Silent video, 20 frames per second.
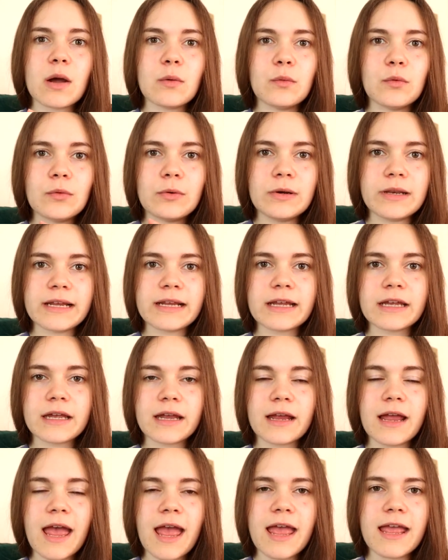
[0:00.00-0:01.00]
I will link
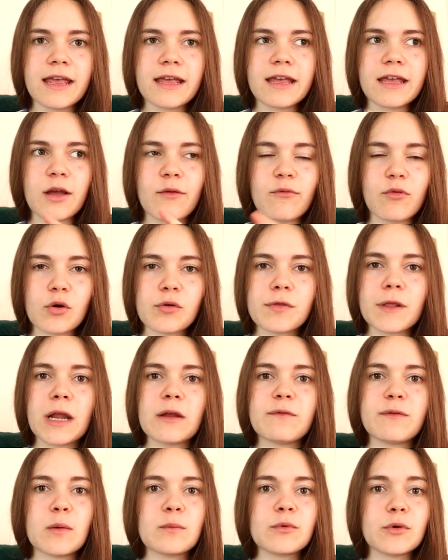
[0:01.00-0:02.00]
a vlog that I
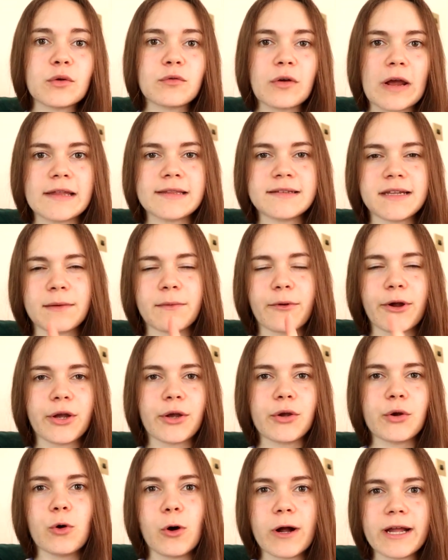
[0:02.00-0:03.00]
filmed on a rest day where I
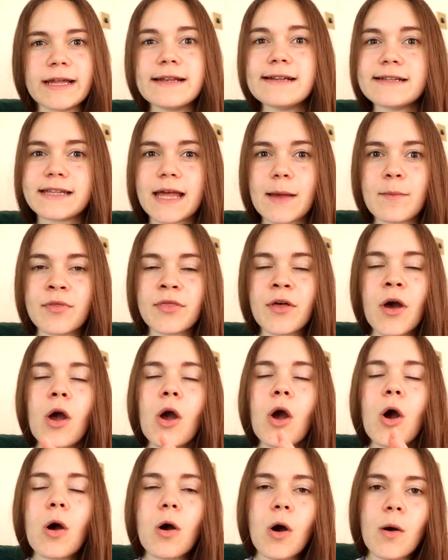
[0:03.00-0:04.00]
go quite in depth
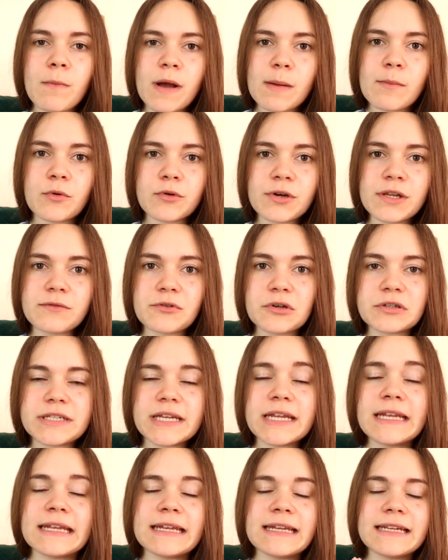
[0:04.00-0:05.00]
on my morning
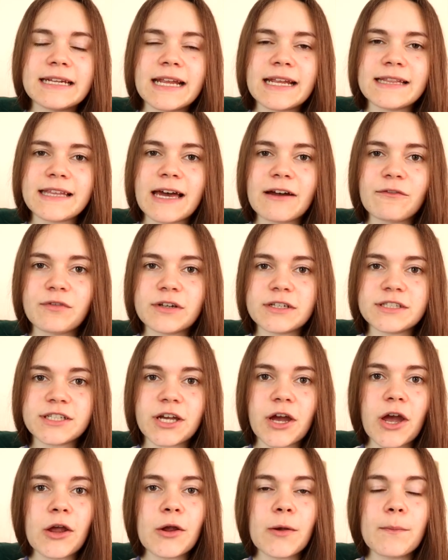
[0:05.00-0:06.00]
routine in that
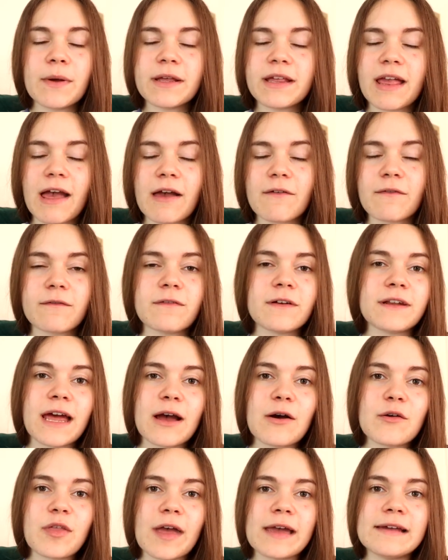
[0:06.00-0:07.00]
video. But yeah, for
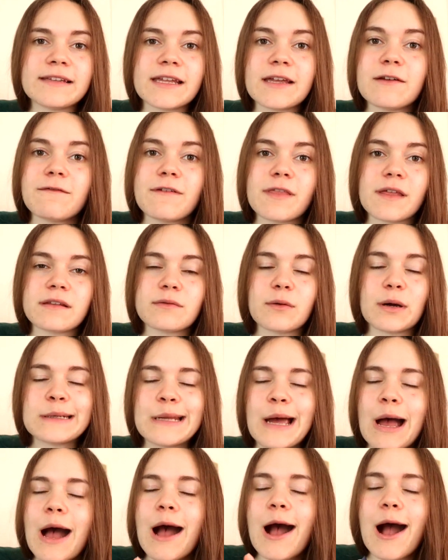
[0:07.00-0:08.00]
now that is it for this one.
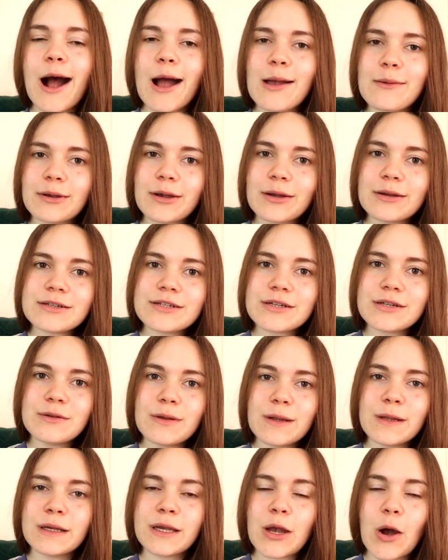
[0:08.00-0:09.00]
I'm going
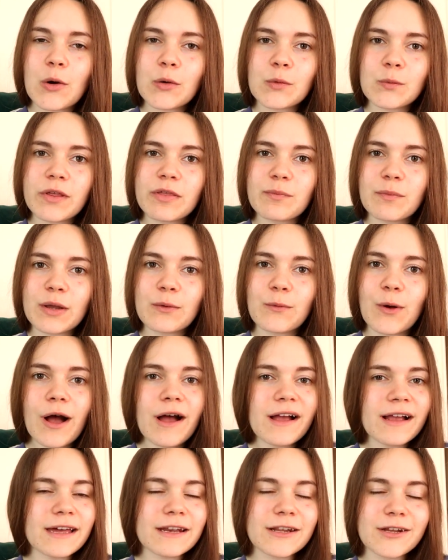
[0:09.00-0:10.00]
to get on with my
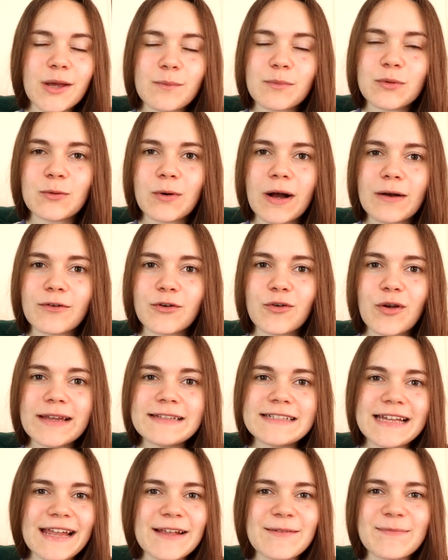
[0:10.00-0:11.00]
work and I hope you all have a
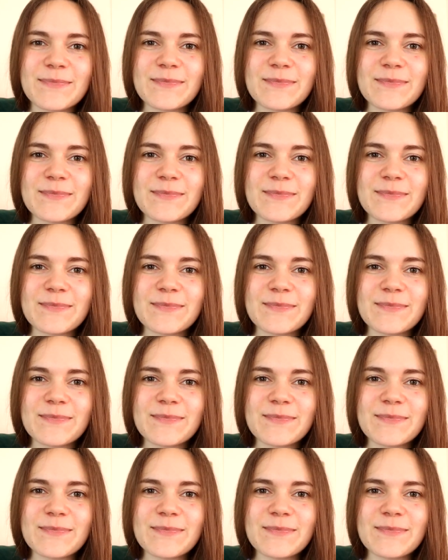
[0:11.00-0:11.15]
great day.